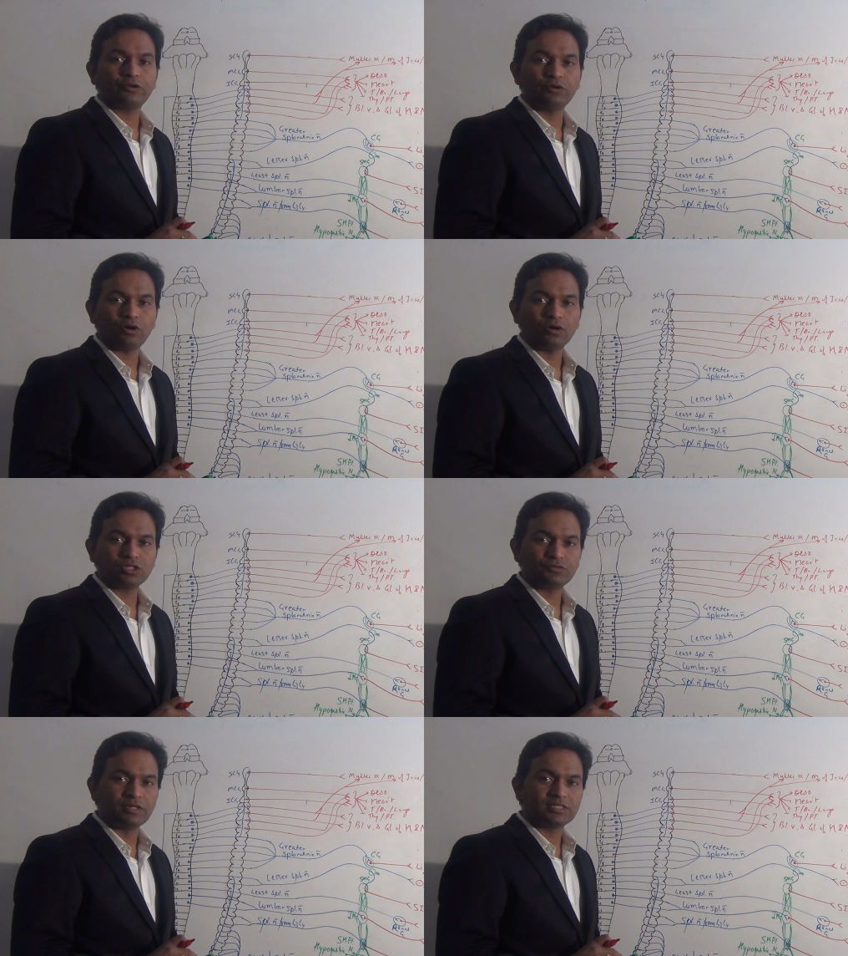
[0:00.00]

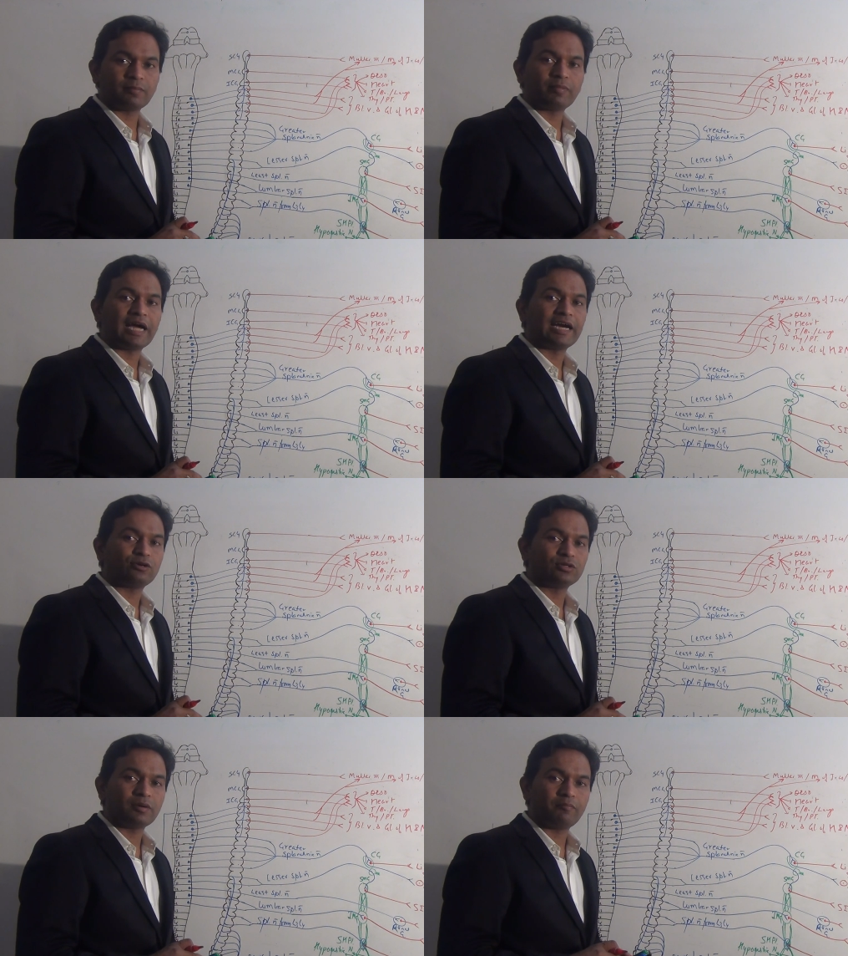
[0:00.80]
neurons will supply
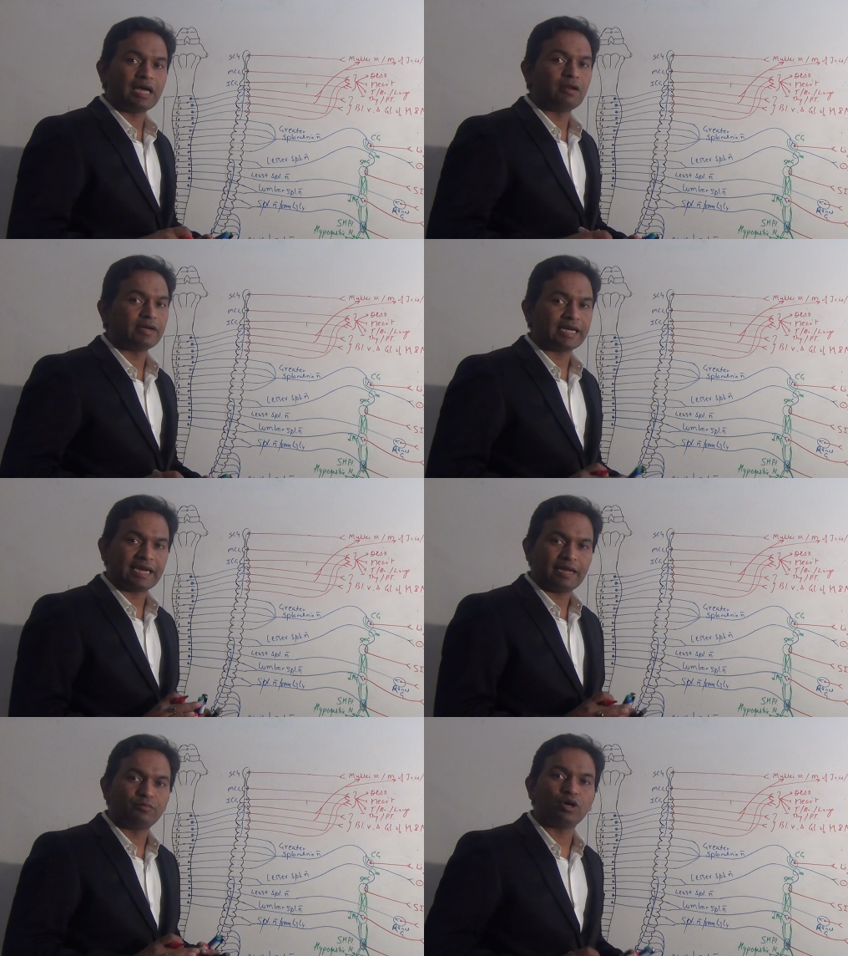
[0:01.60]
to the pelvic
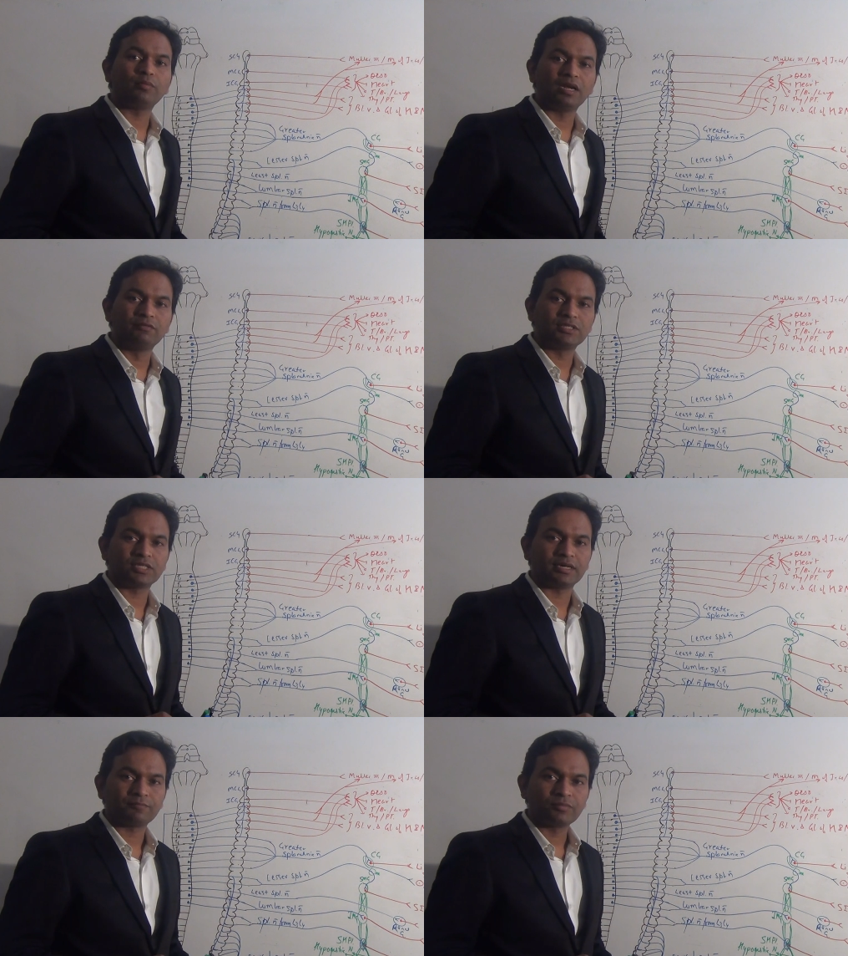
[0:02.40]
and abdominal
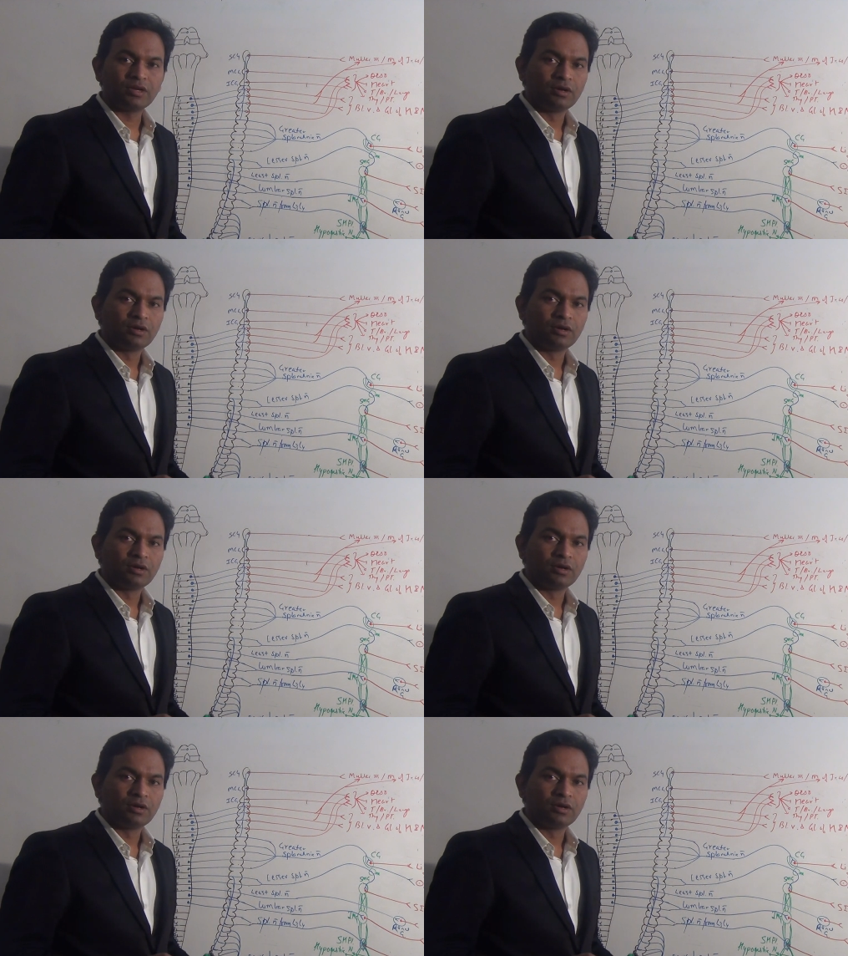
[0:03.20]
viscera.